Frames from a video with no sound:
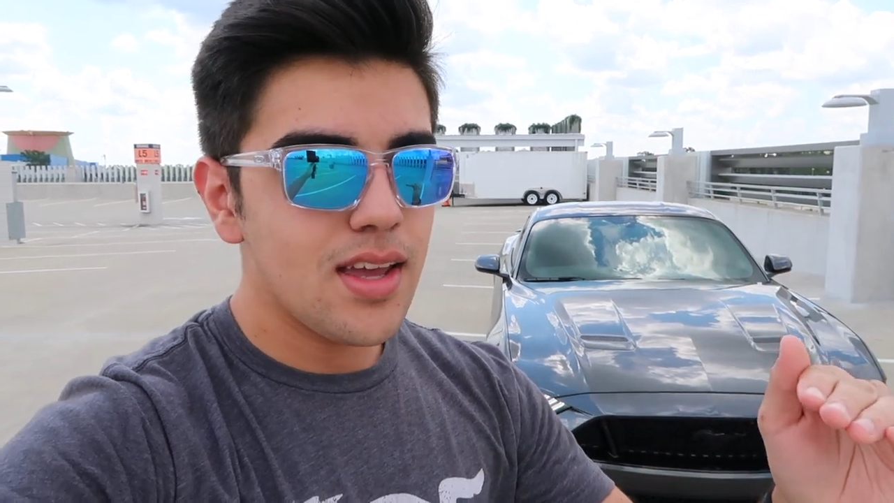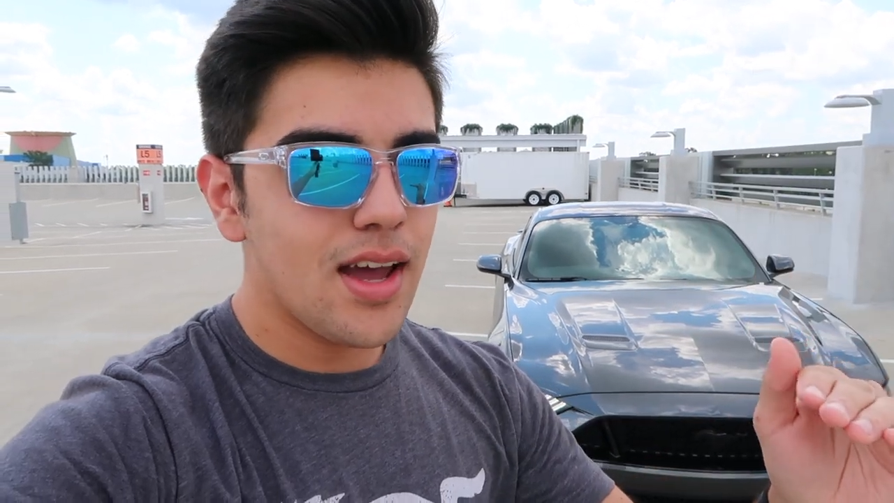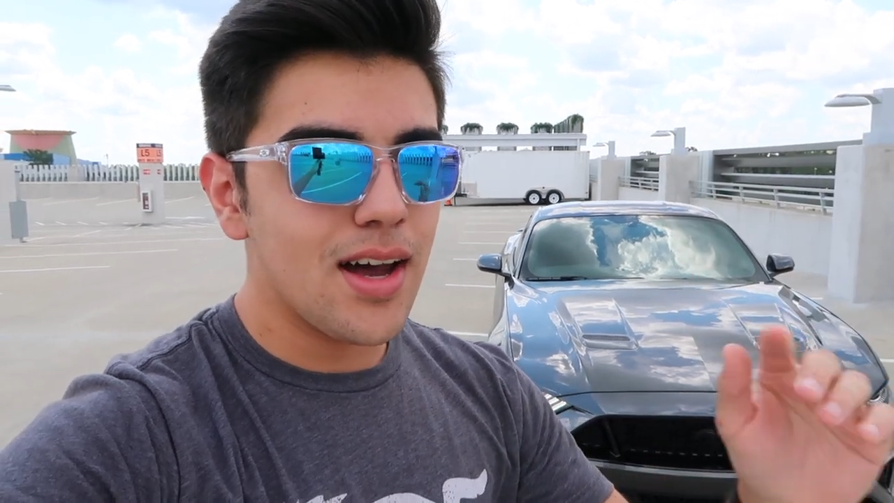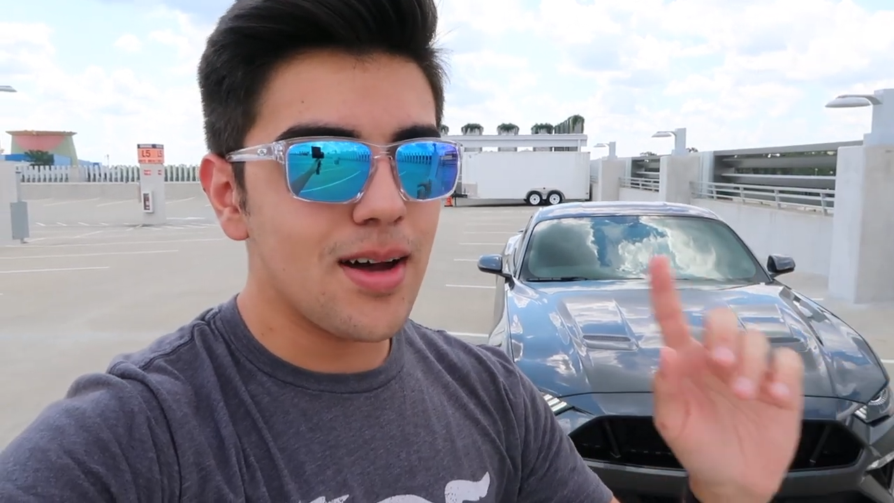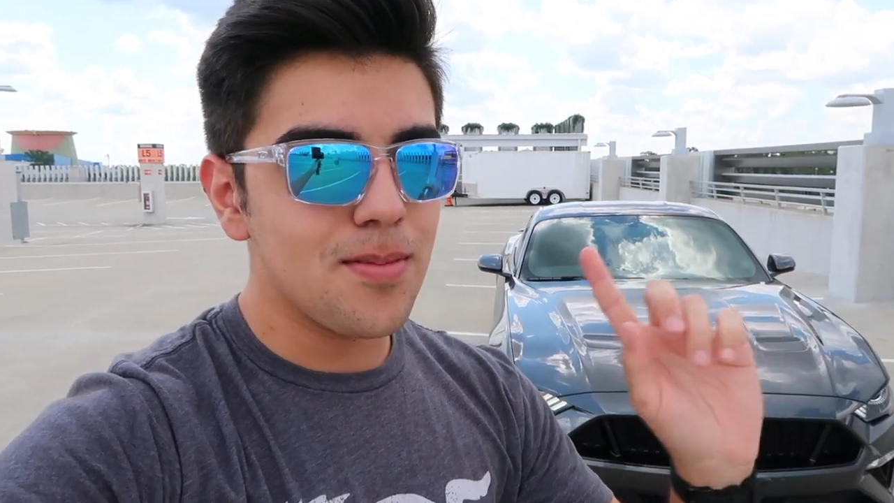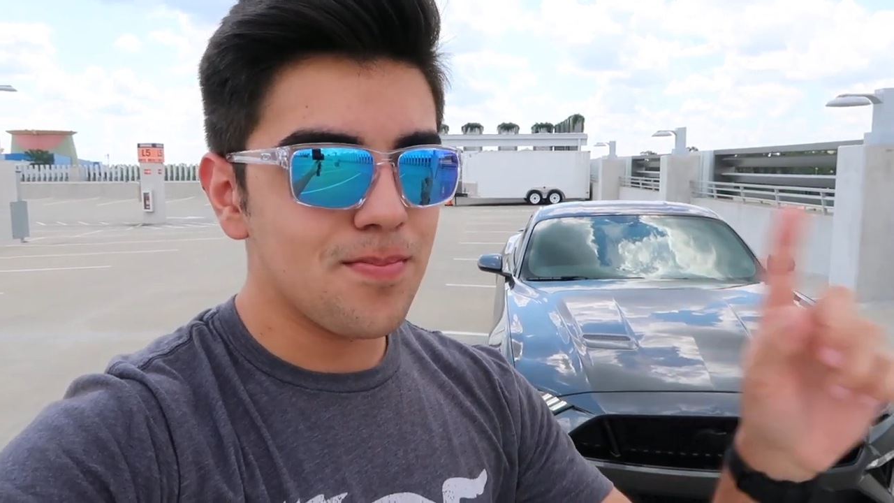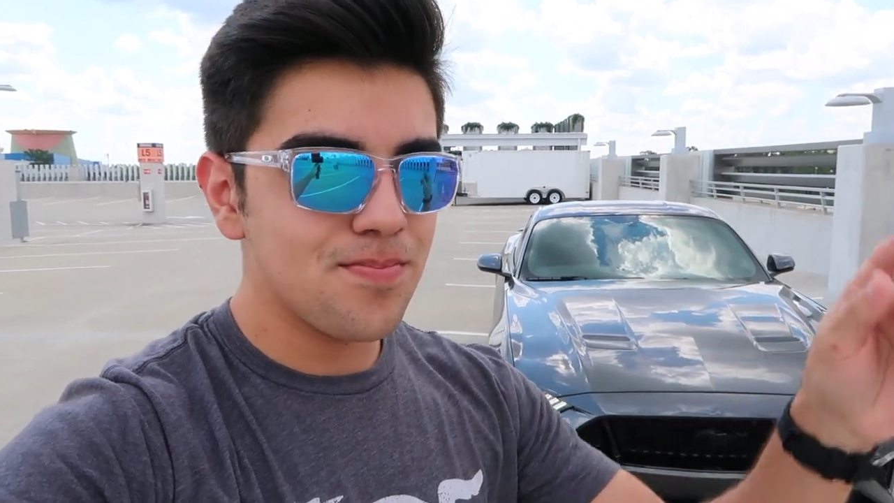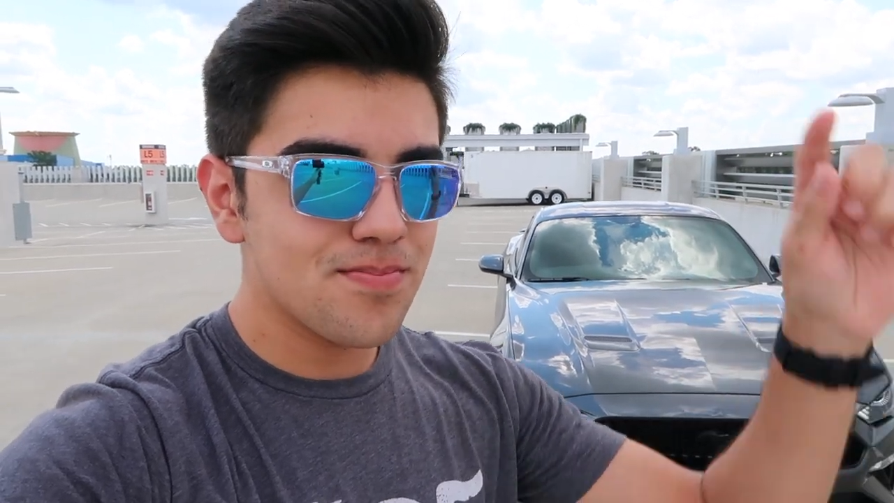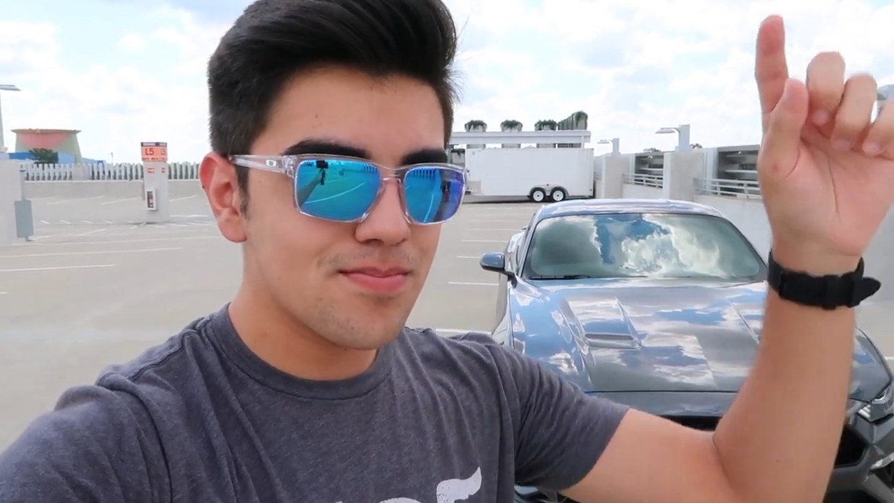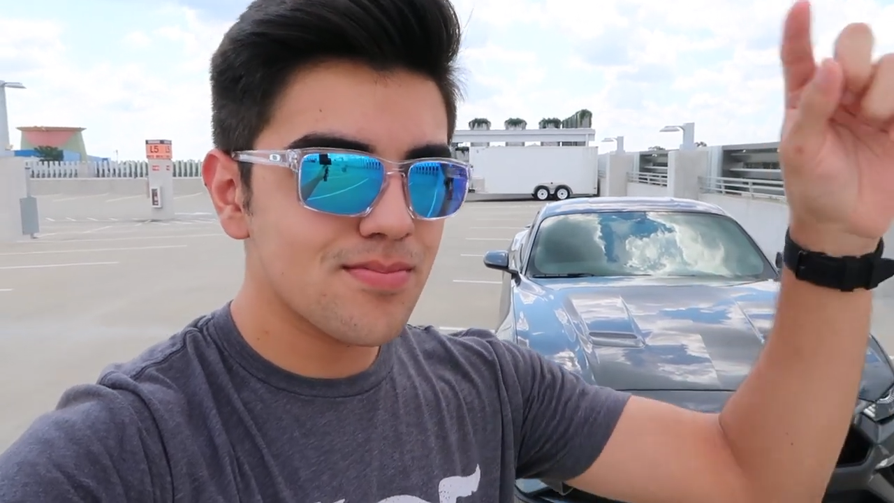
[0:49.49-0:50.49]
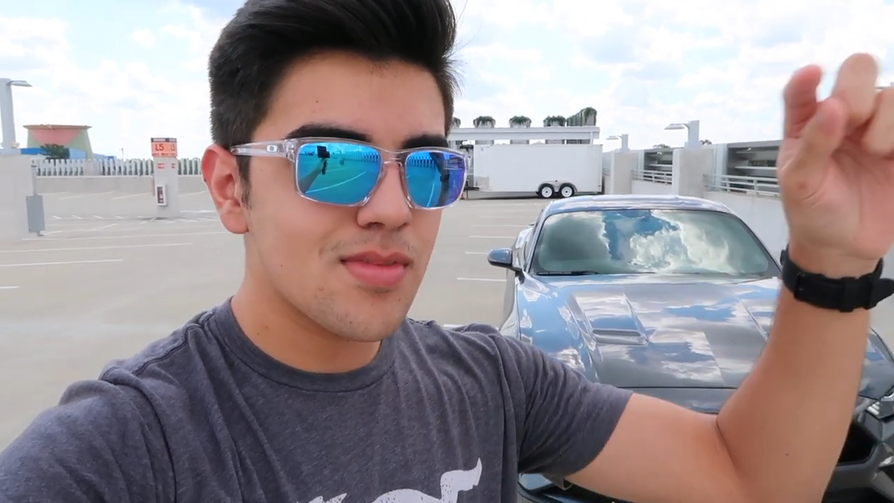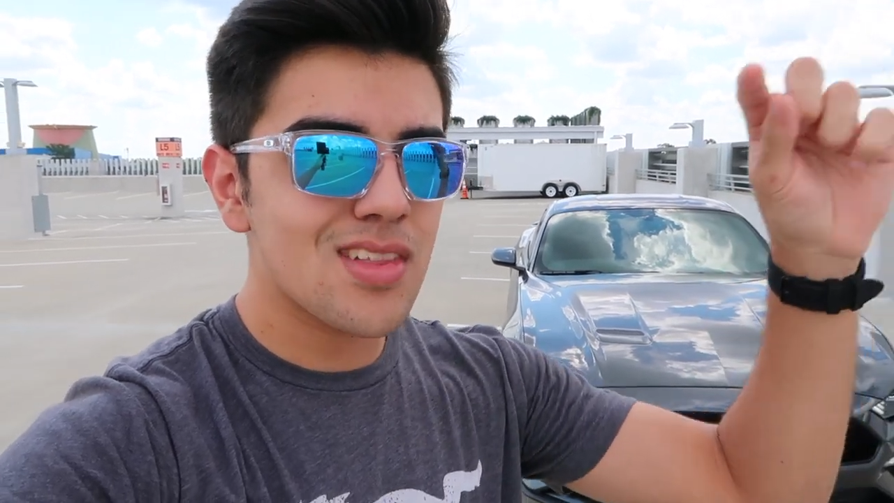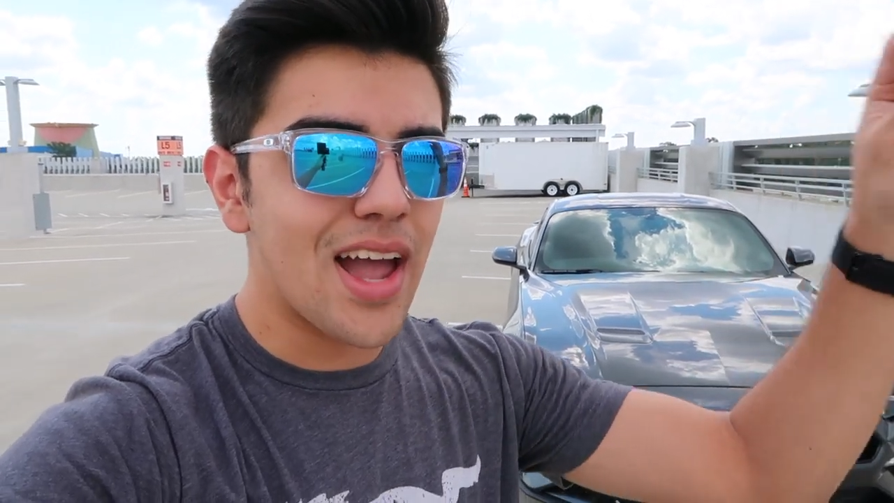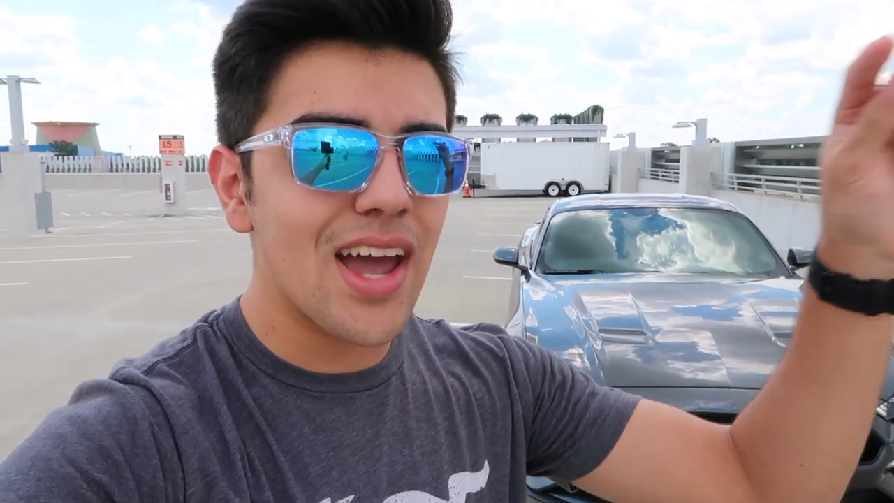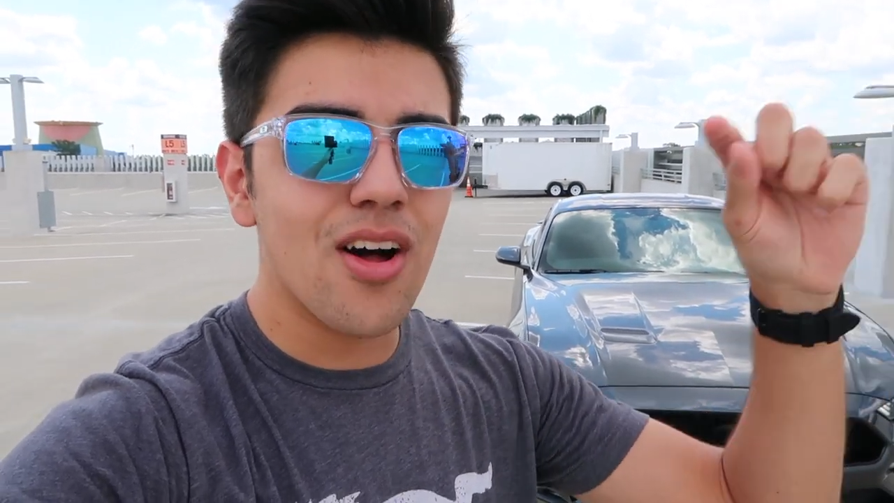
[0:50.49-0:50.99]
um,
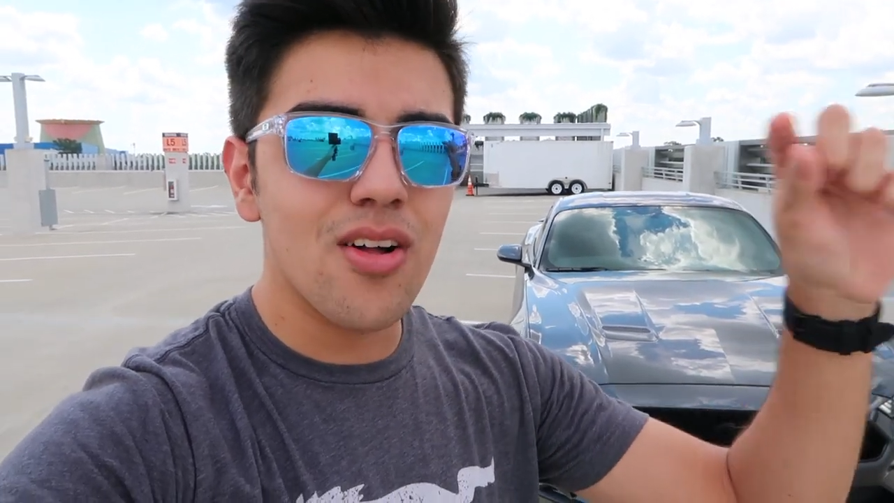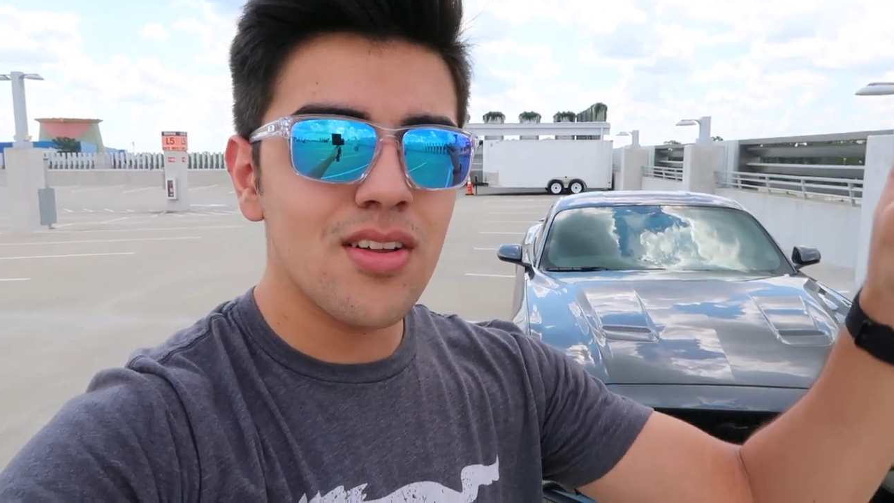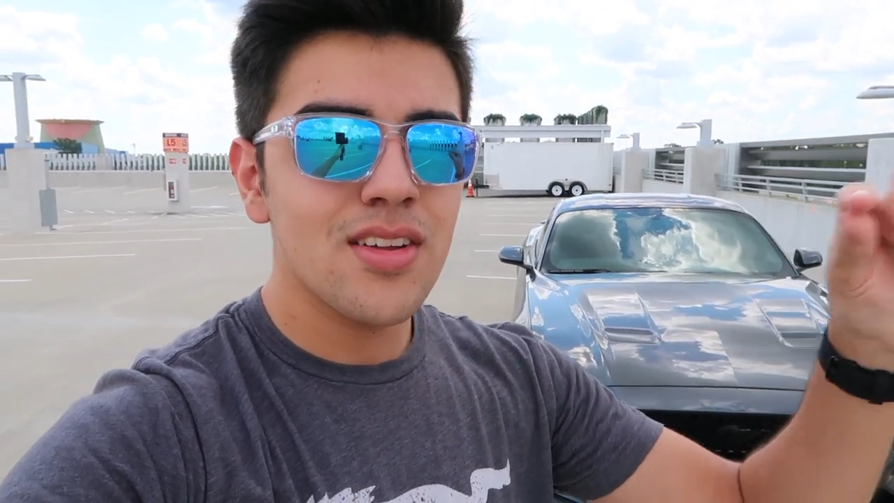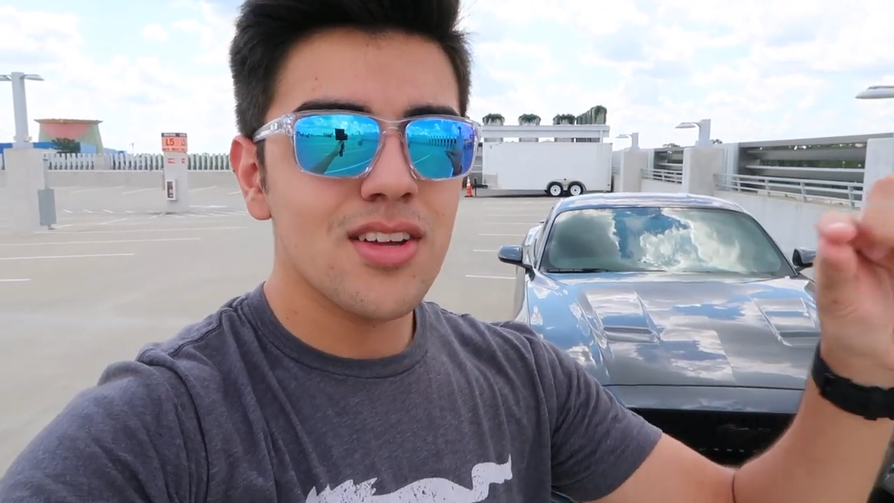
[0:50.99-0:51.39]
style,